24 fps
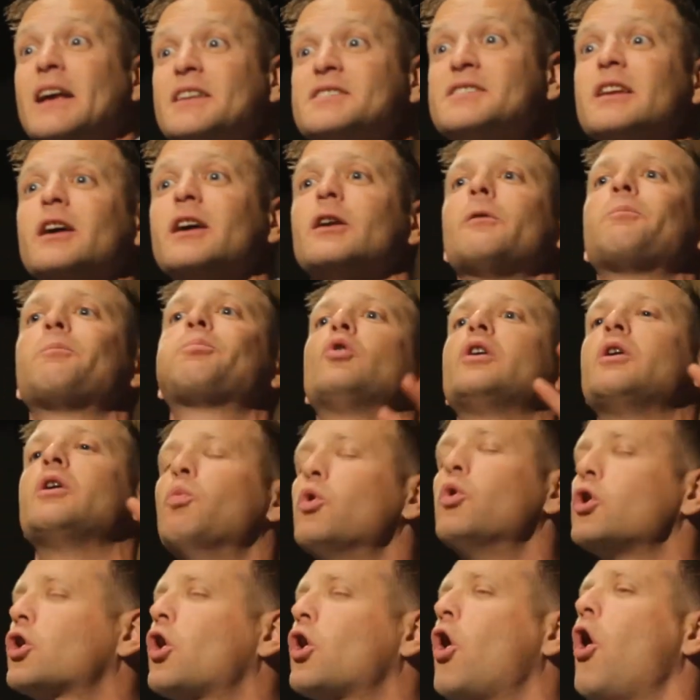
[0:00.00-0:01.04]
is going to bring.
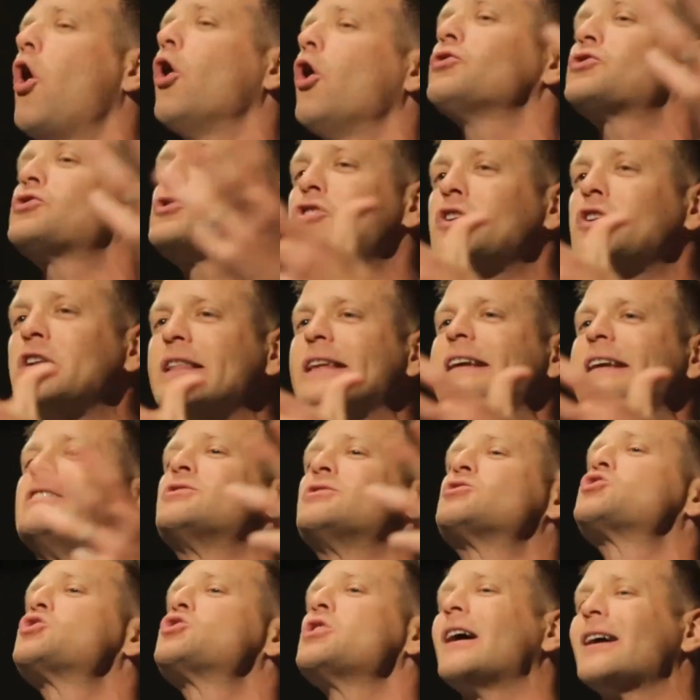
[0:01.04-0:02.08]
We're constantly
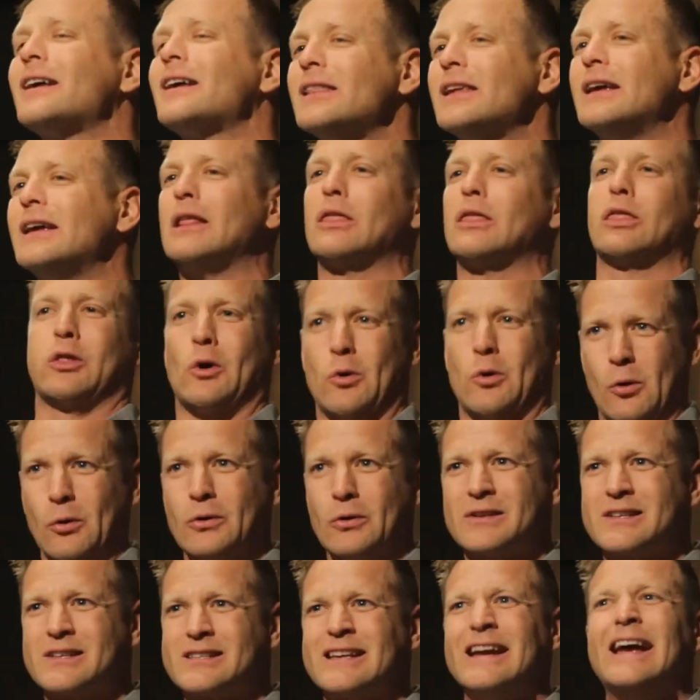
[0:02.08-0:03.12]
juggling
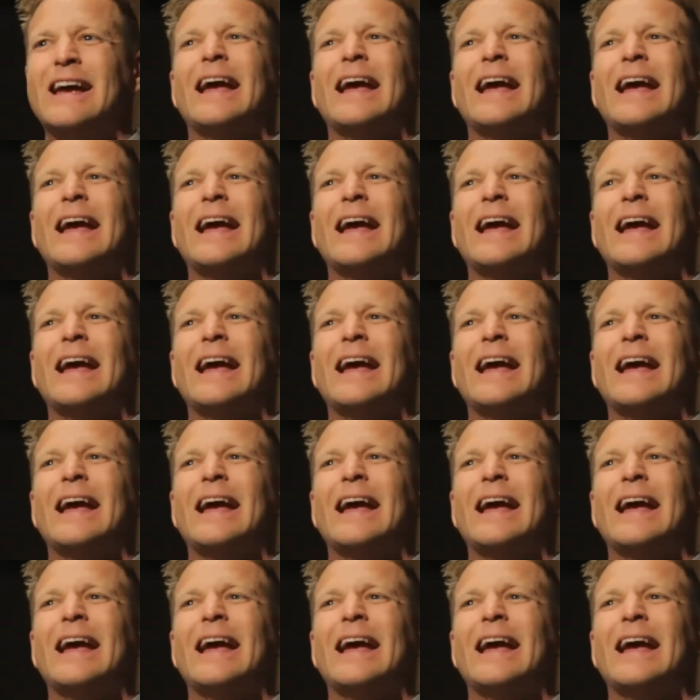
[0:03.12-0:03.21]
thoughts